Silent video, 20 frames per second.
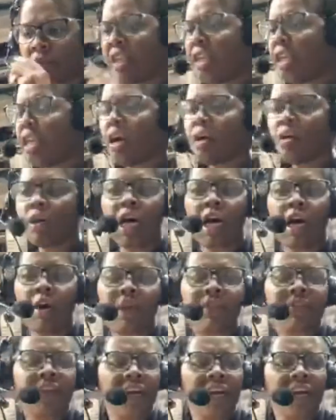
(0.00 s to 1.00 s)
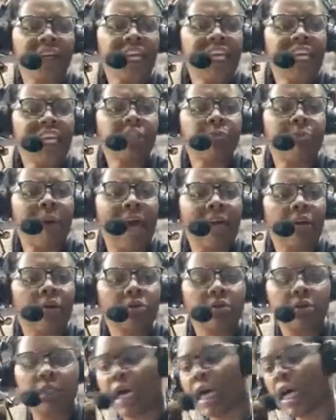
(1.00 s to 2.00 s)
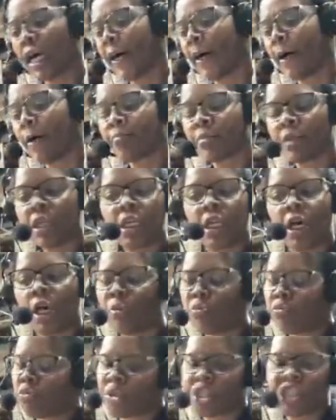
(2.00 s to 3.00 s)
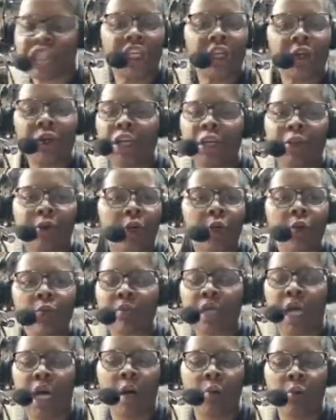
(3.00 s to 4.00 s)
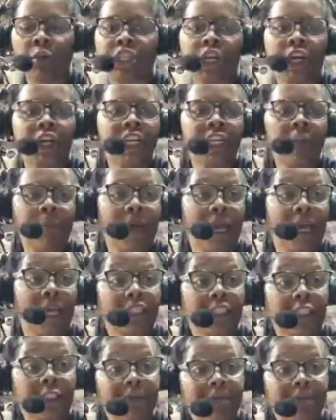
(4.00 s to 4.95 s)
I thought our kids battled. Resilient group. We're turning the page.